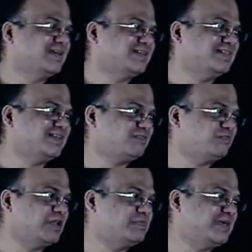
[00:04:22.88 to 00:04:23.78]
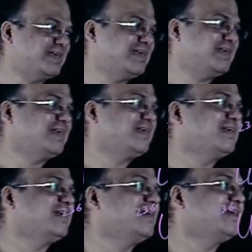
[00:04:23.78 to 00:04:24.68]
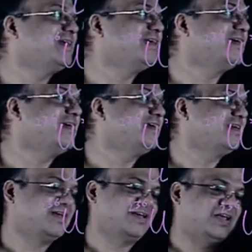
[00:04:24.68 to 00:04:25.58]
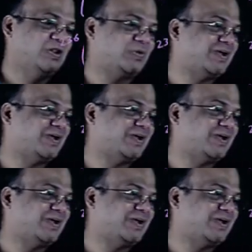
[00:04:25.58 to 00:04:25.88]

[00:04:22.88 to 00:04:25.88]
This will be, look